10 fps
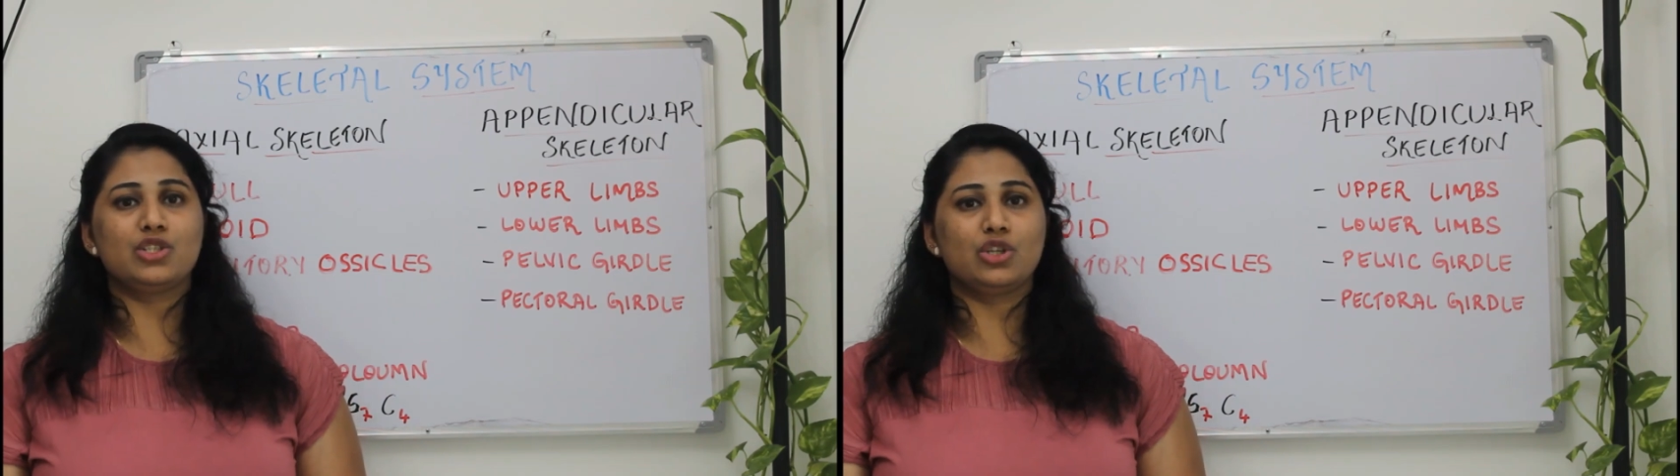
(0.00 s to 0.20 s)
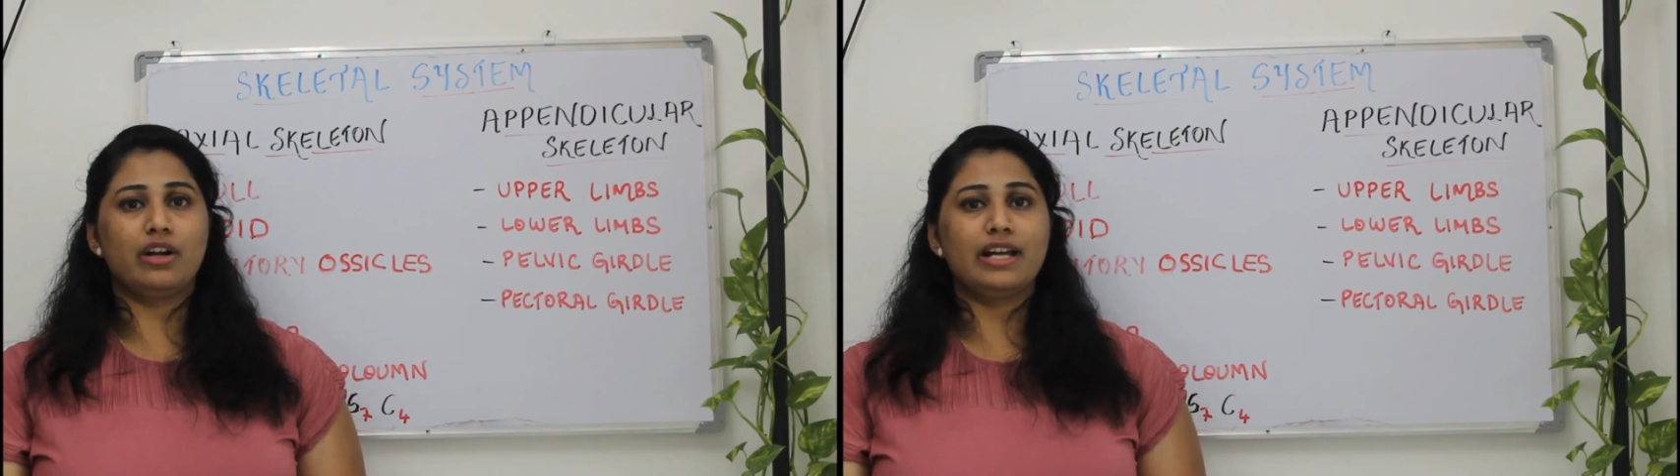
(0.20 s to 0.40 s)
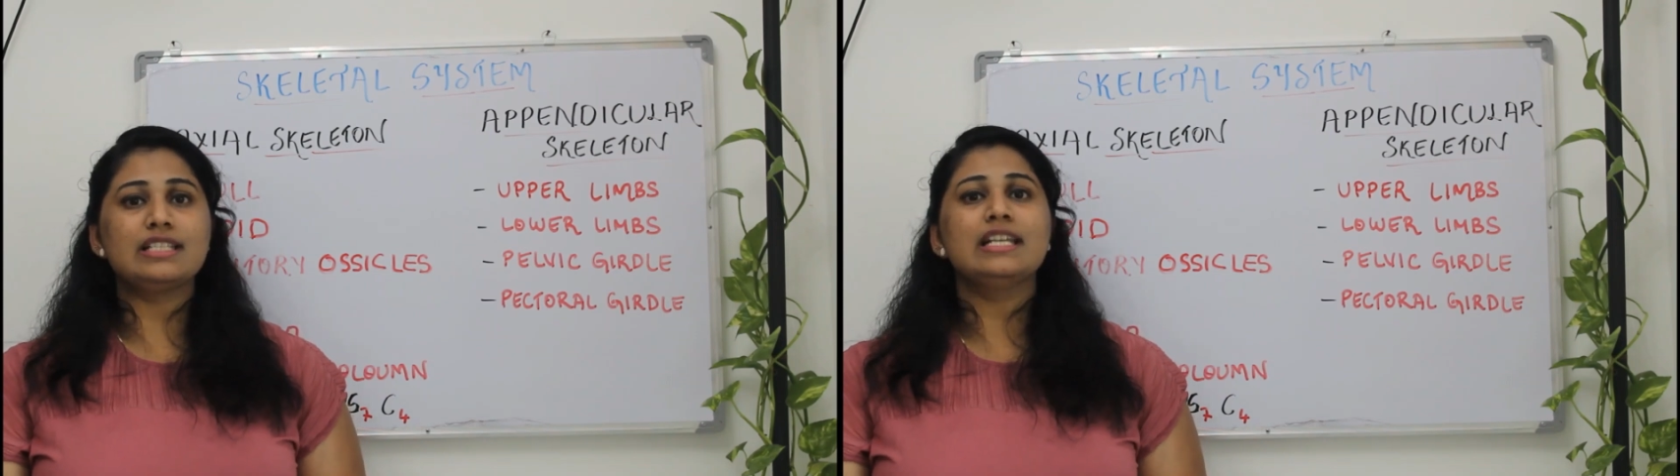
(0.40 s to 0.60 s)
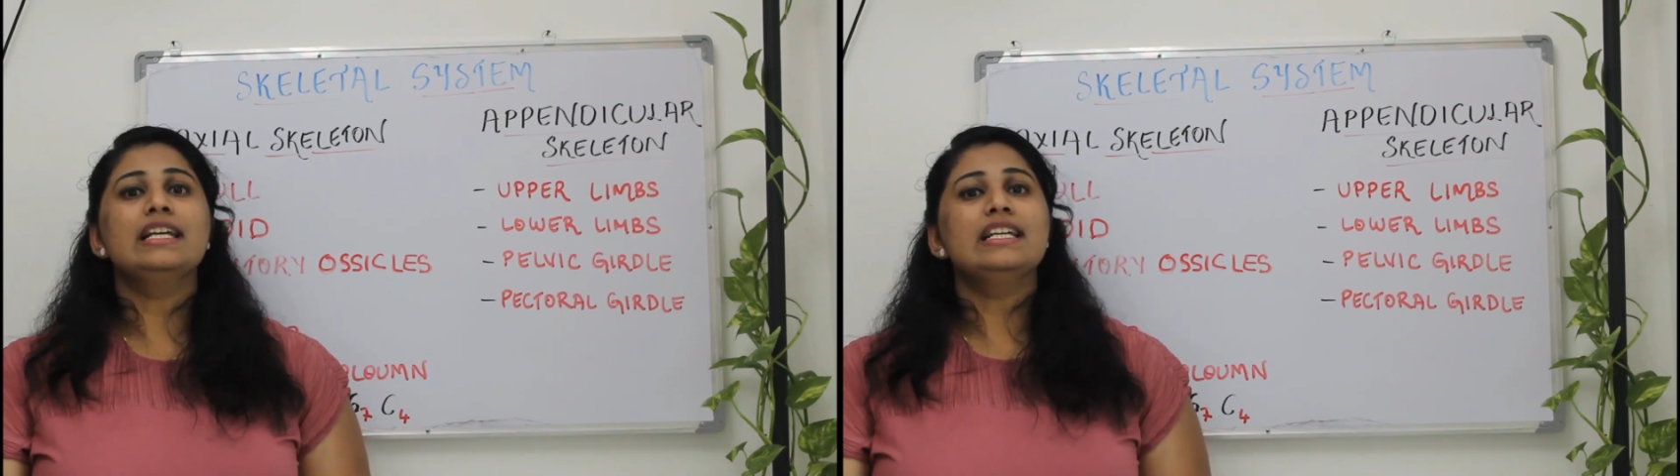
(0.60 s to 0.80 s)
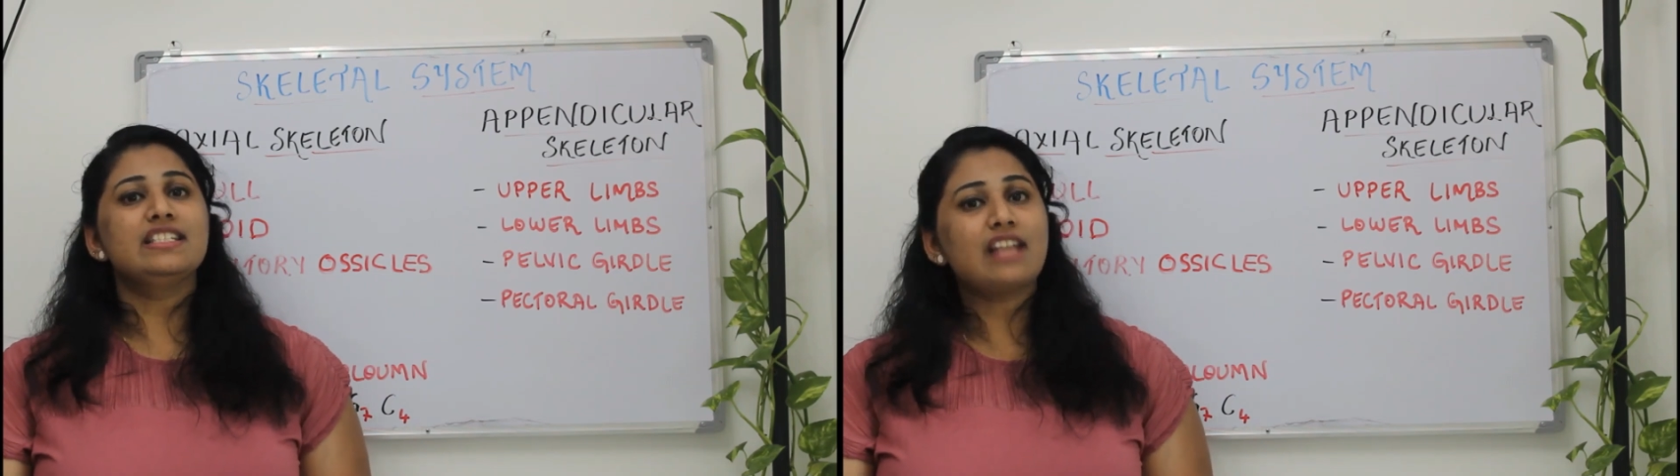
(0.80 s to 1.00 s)
known as
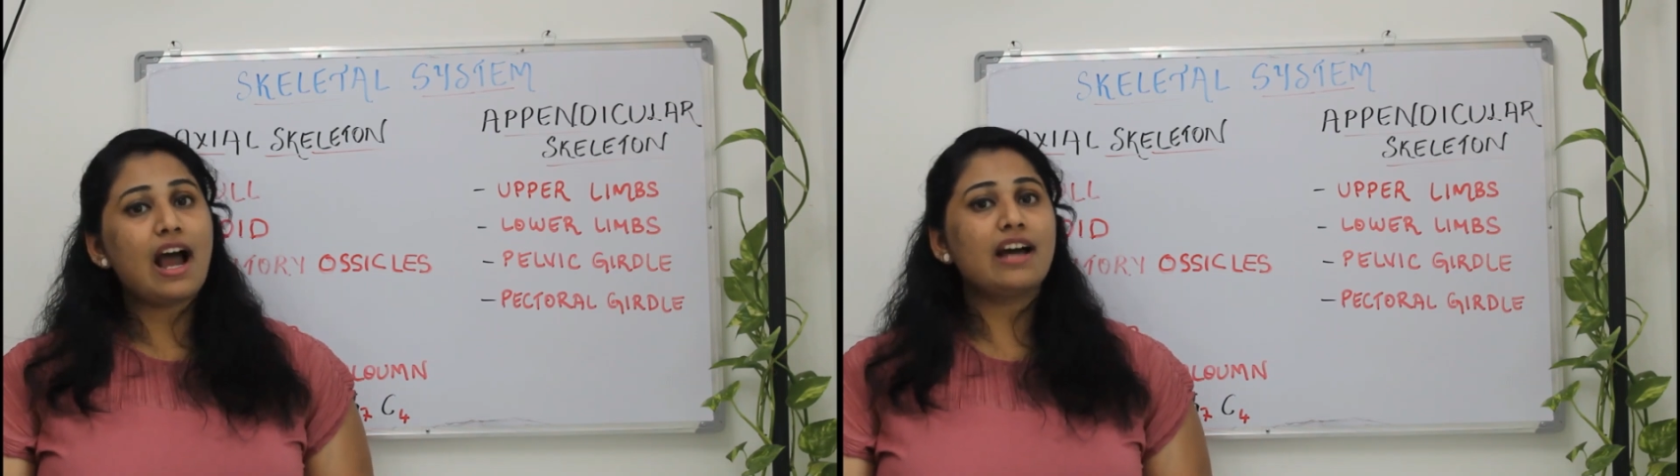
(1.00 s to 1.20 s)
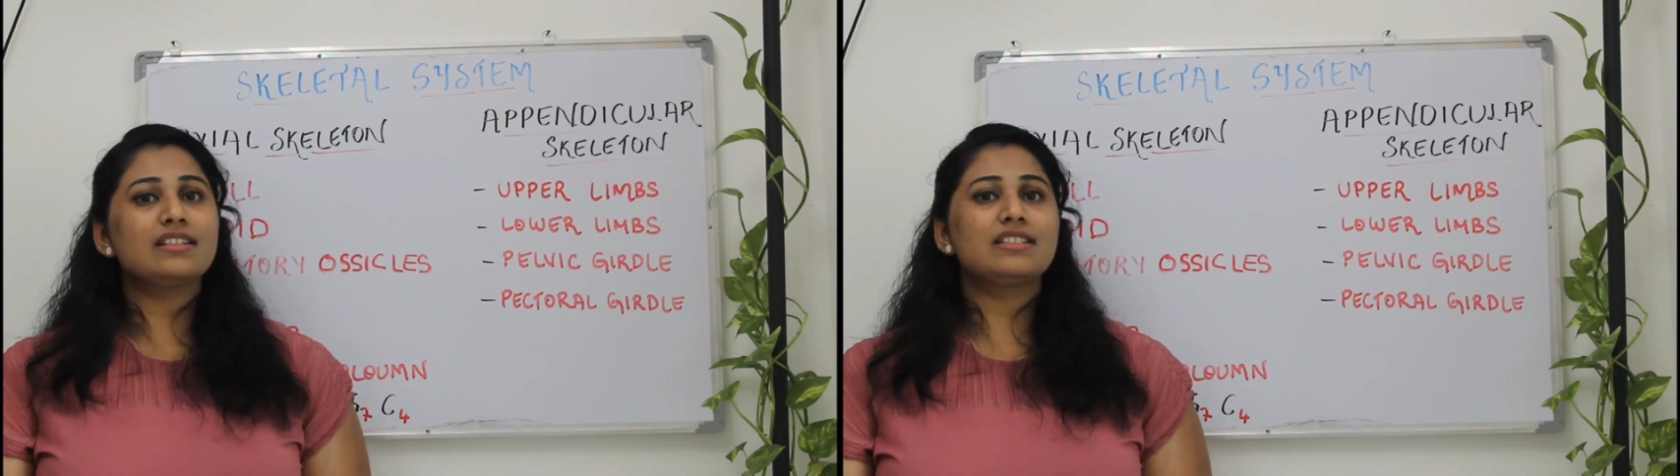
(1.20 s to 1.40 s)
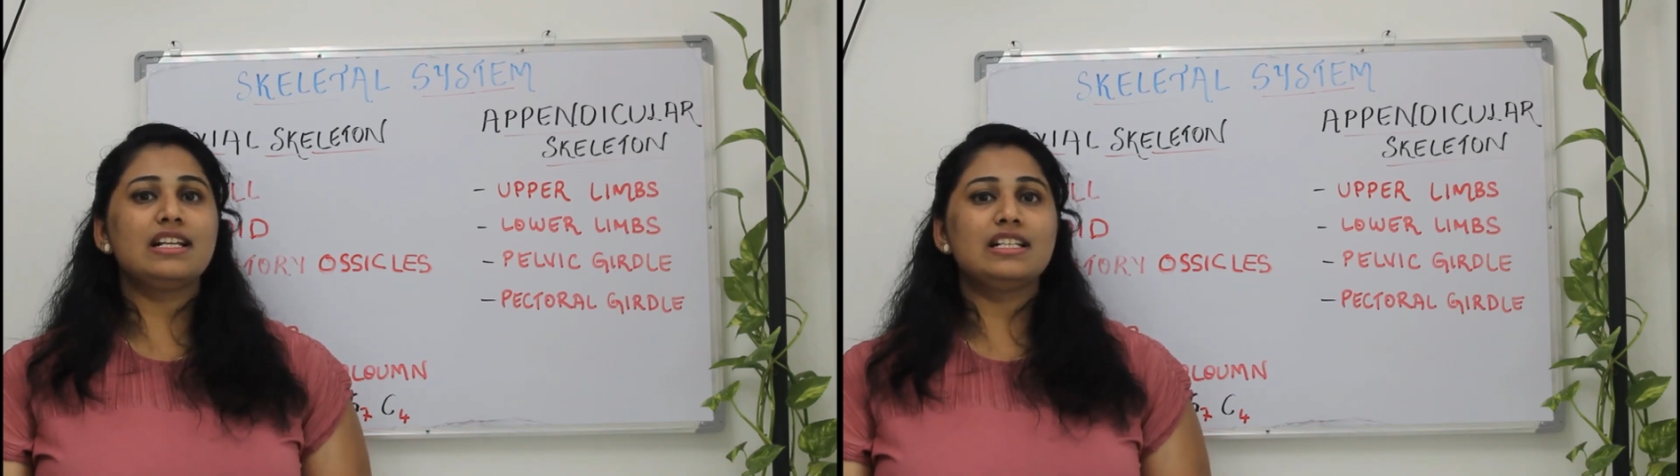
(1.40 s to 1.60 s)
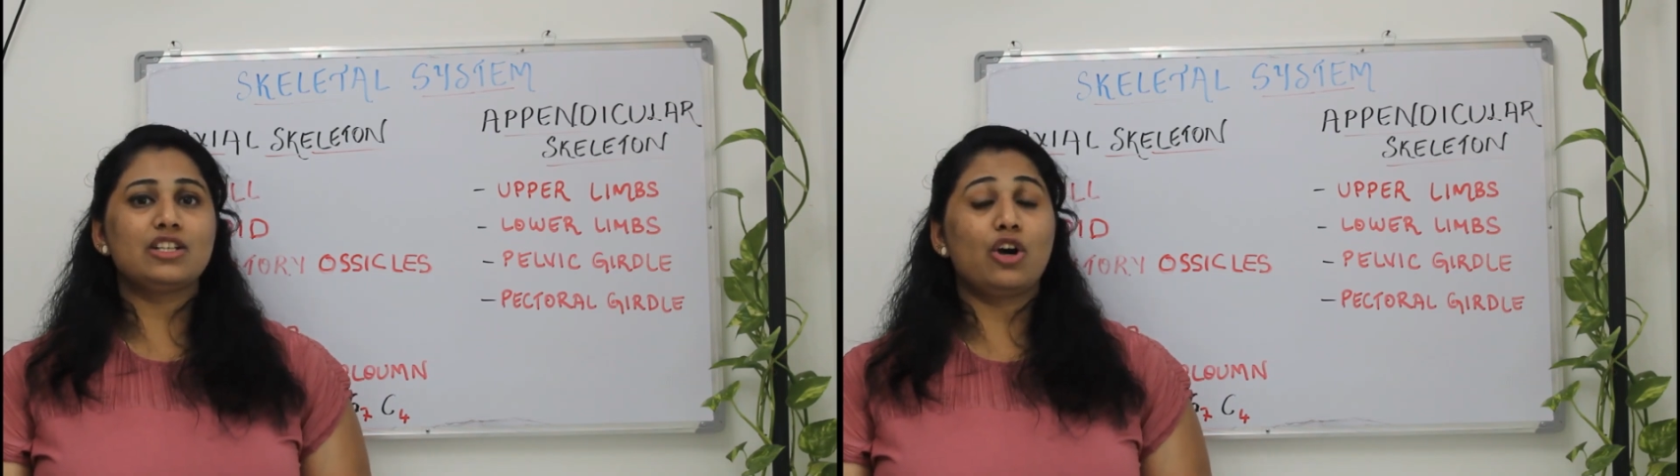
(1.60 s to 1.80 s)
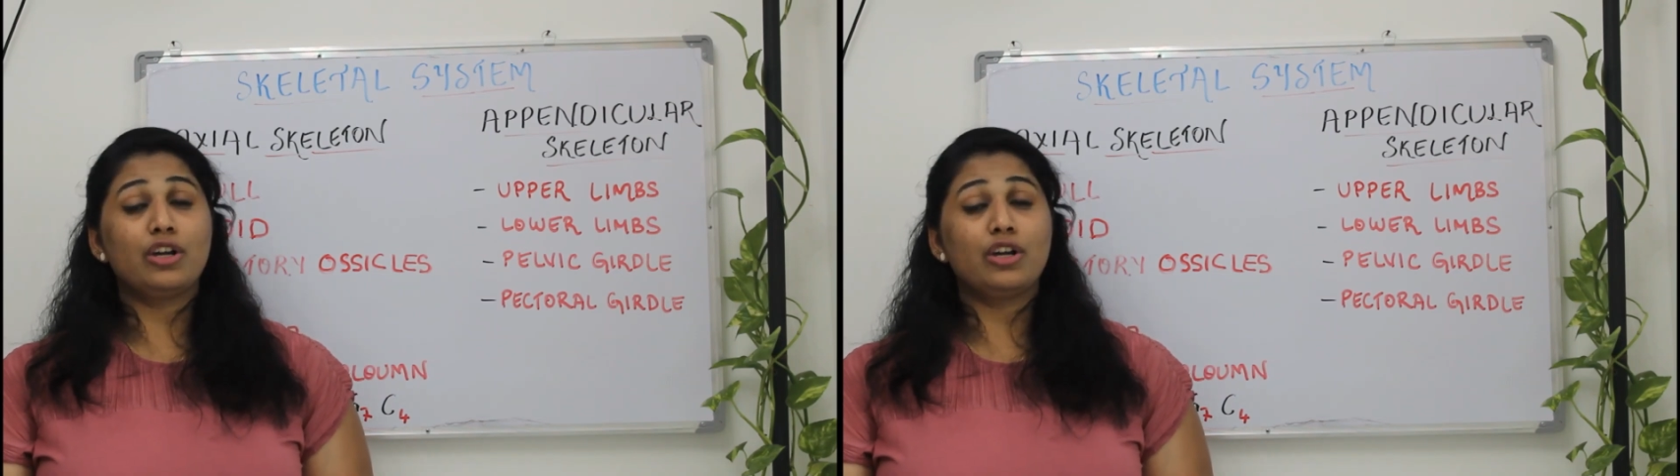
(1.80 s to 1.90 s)
tarsals.